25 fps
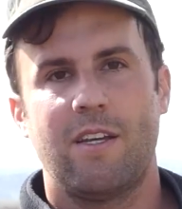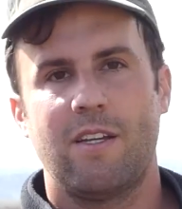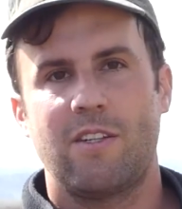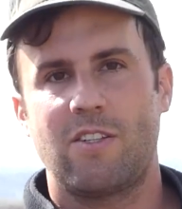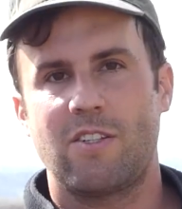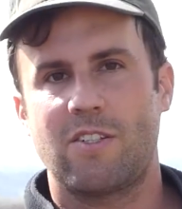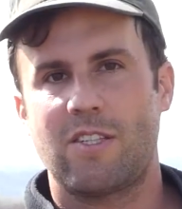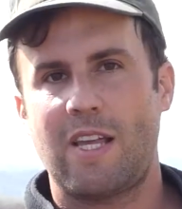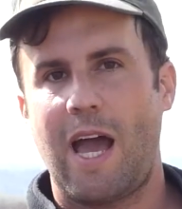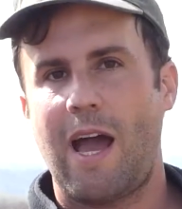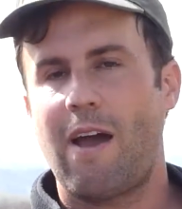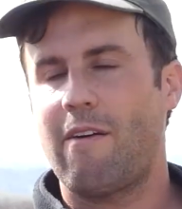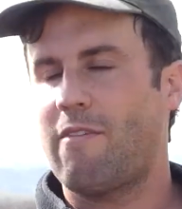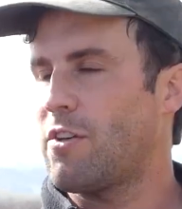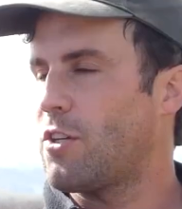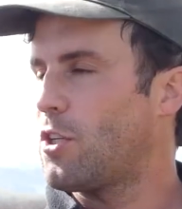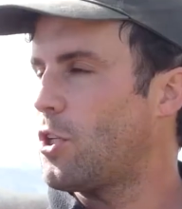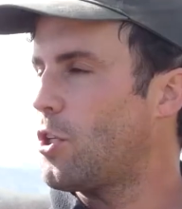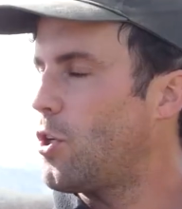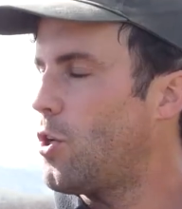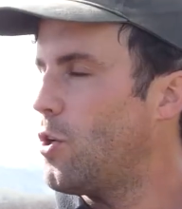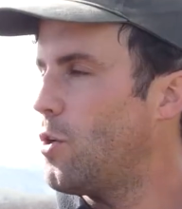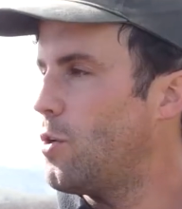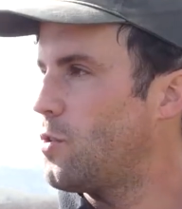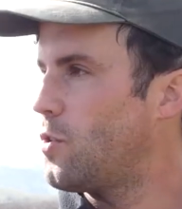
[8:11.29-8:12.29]
Just having
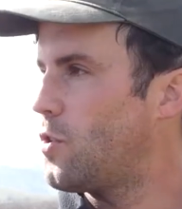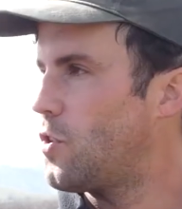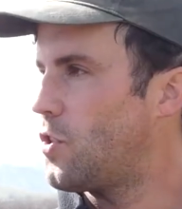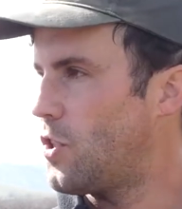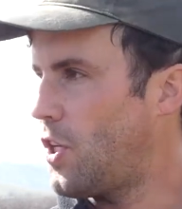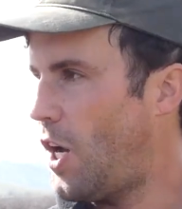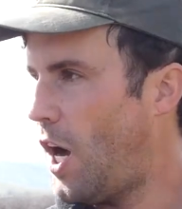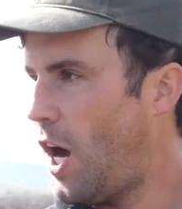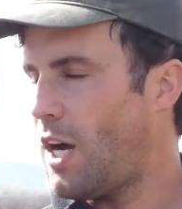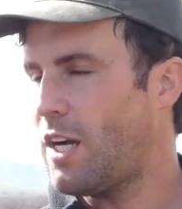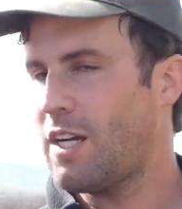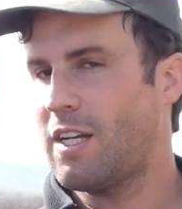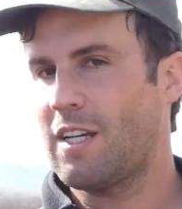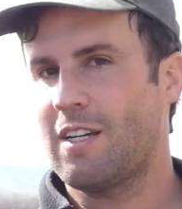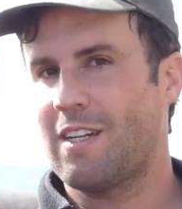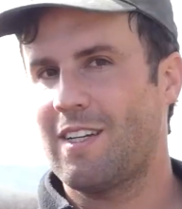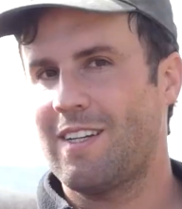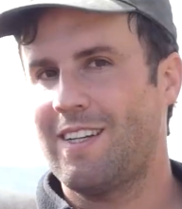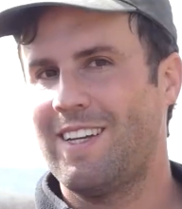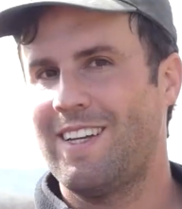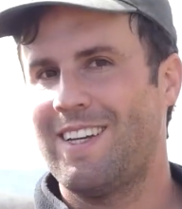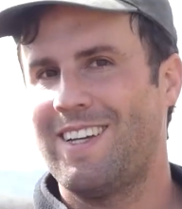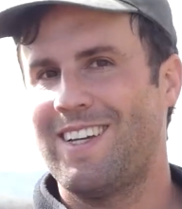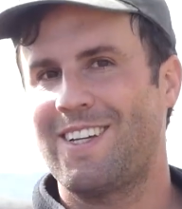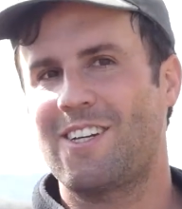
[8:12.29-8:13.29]
your own stock
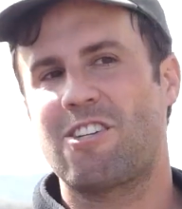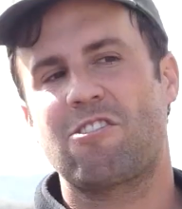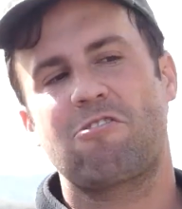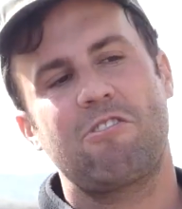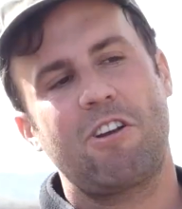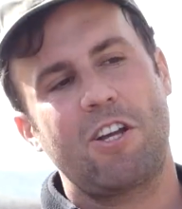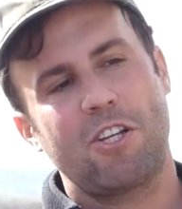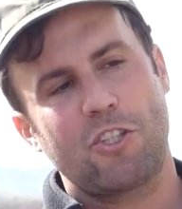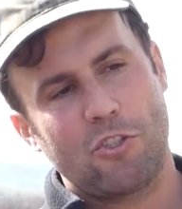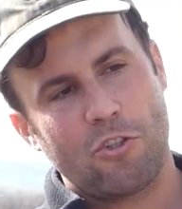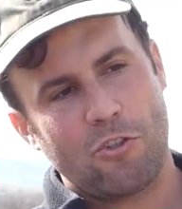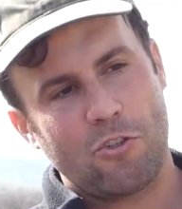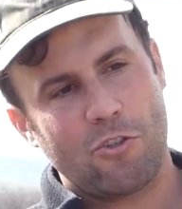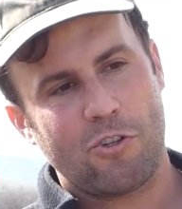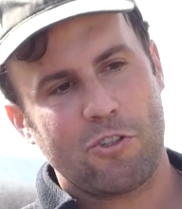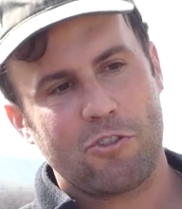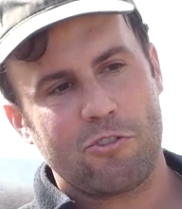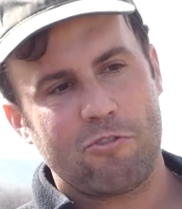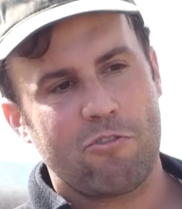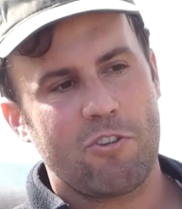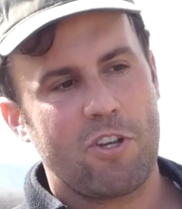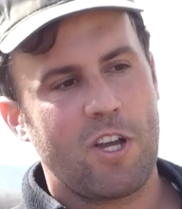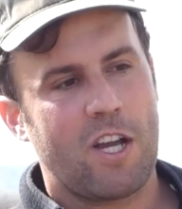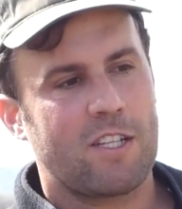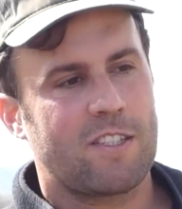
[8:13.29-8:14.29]
creates your
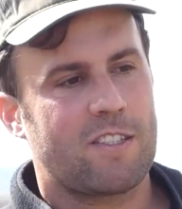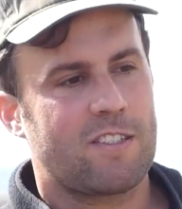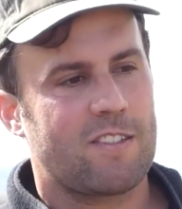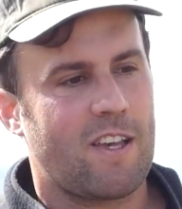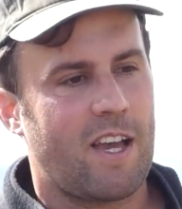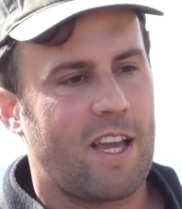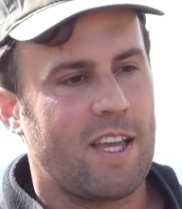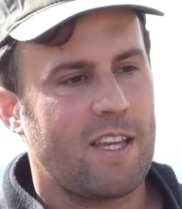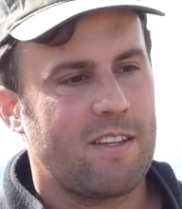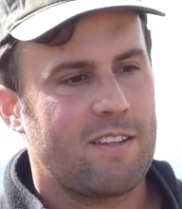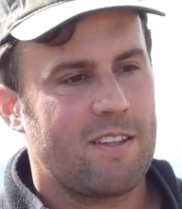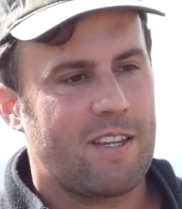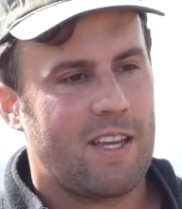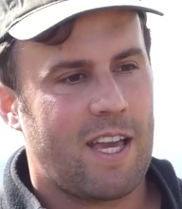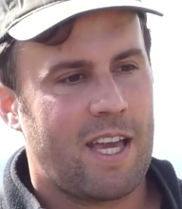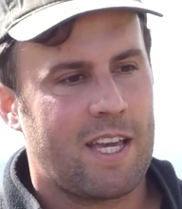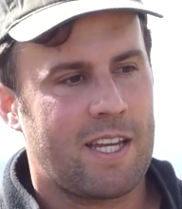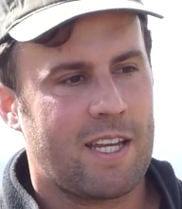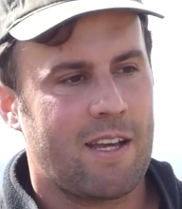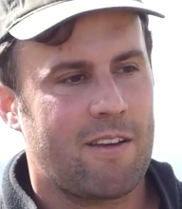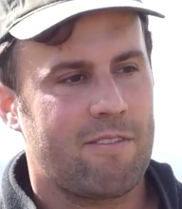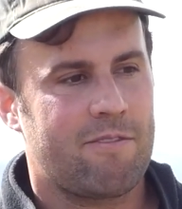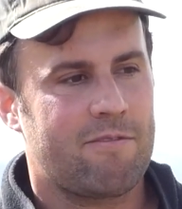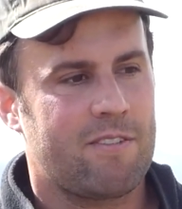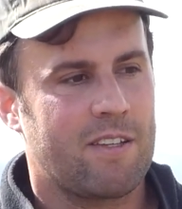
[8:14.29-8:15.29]
nursery on site,
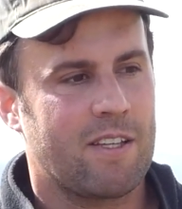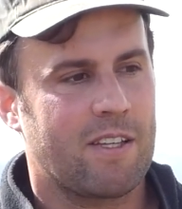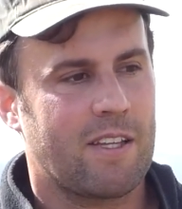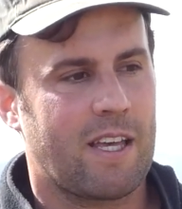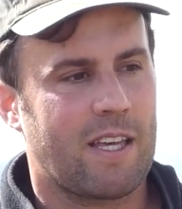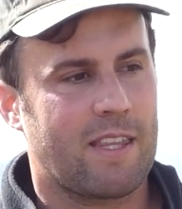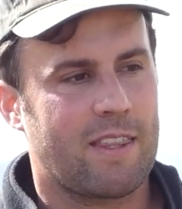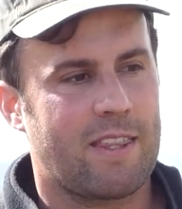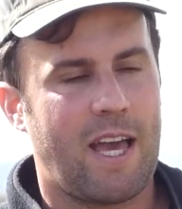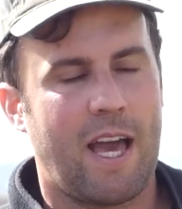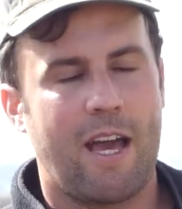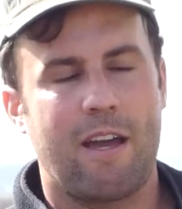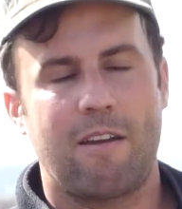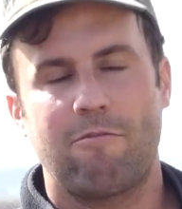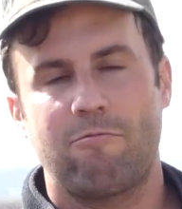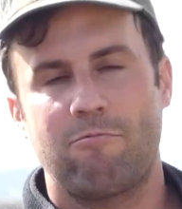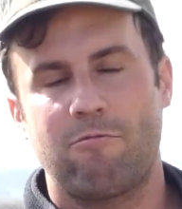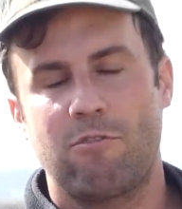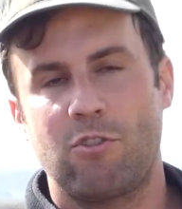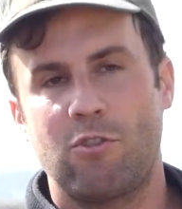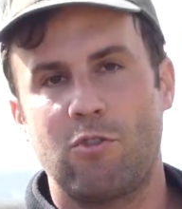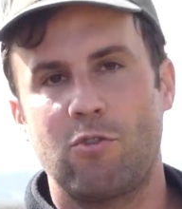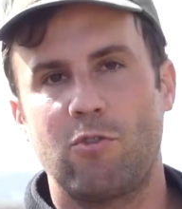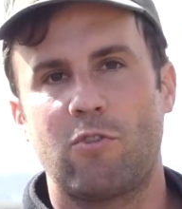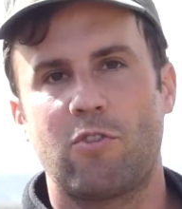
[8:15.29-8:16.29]
and I feel like that
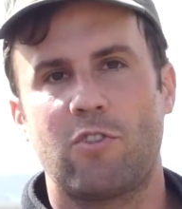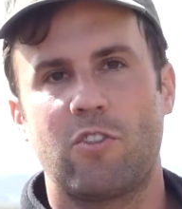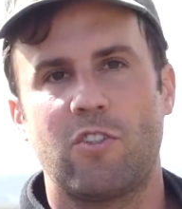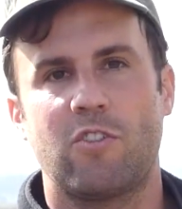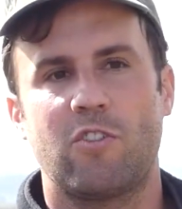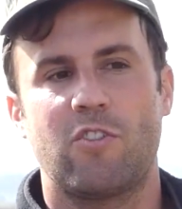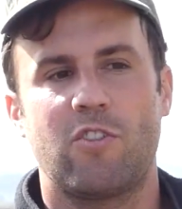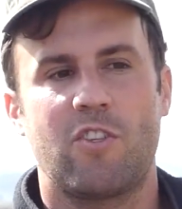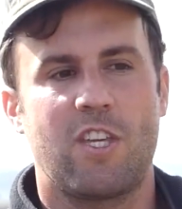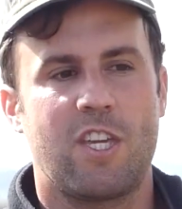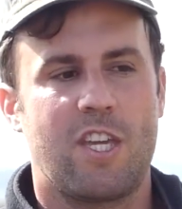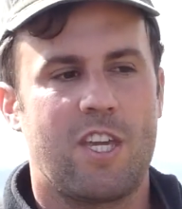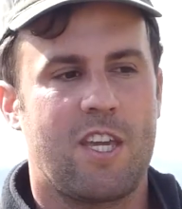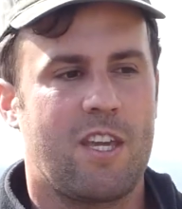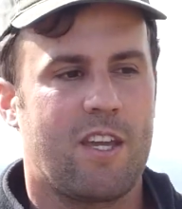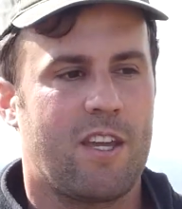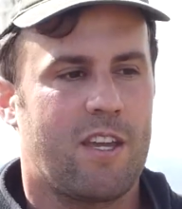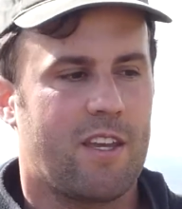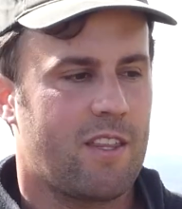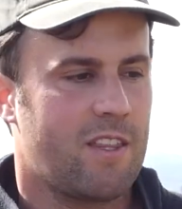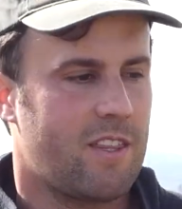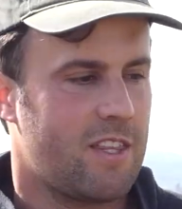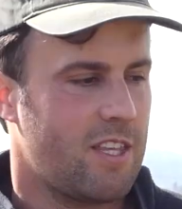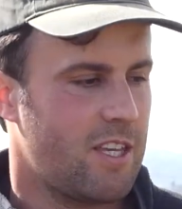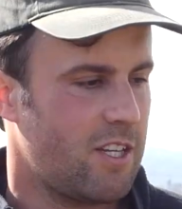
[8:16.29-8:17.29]
reduces the
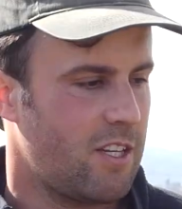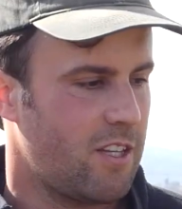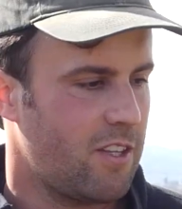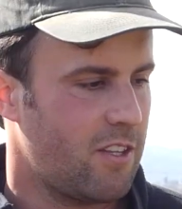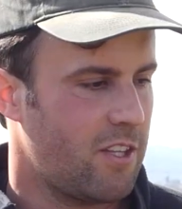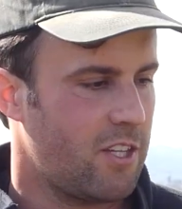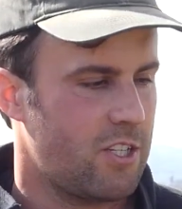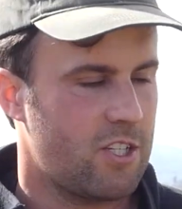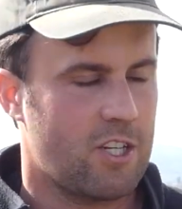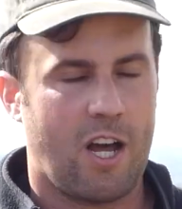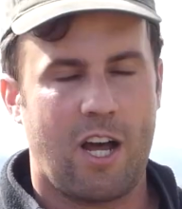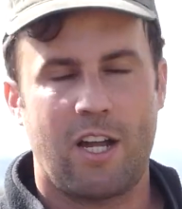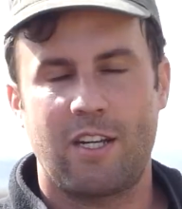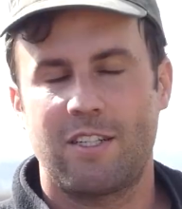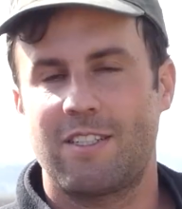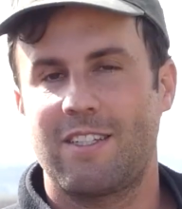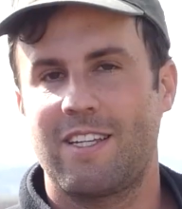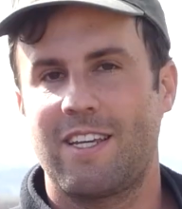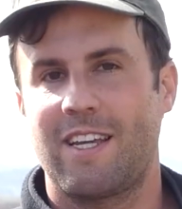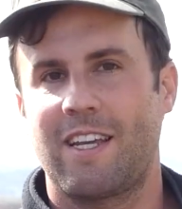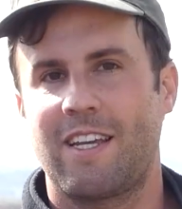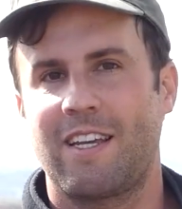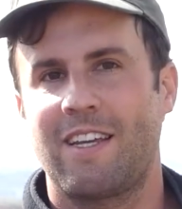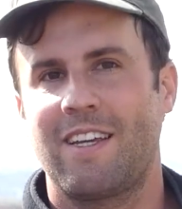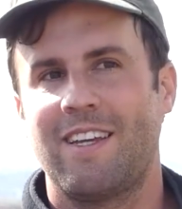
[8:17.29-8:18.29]

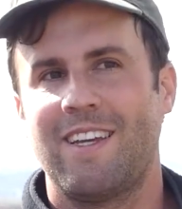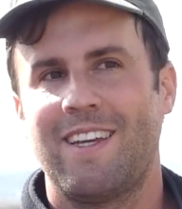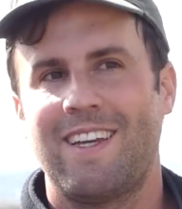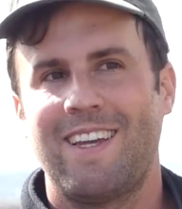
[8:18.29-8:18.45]
daunting